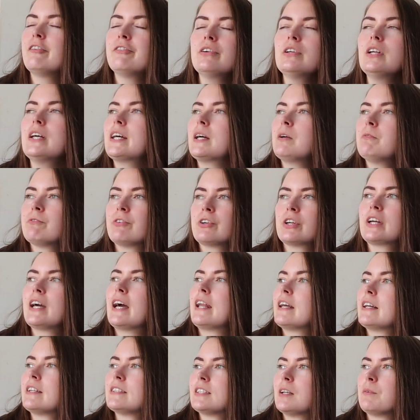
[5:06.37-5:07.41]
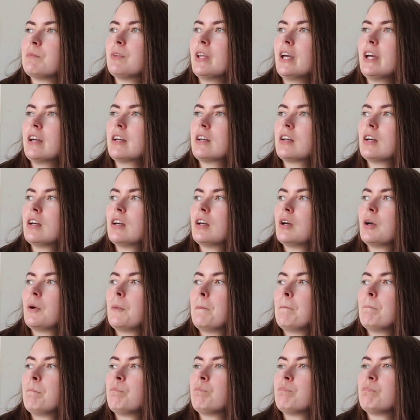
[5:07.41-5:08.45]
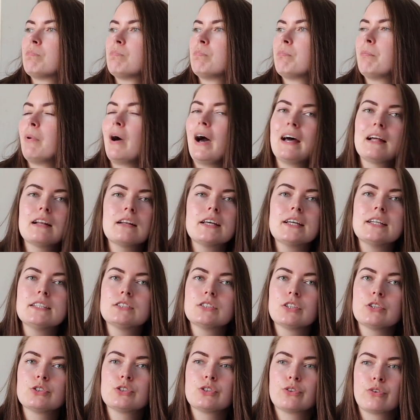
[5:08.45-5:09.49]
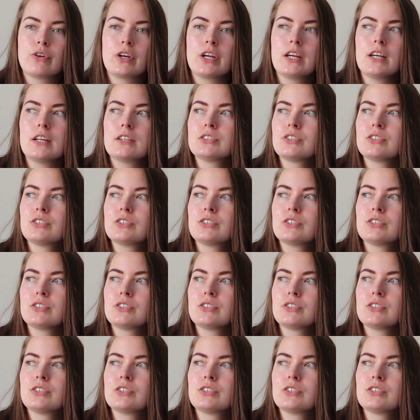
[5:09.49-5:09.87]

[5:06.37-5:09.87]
feel like I'm forgetting something, but at least those 3.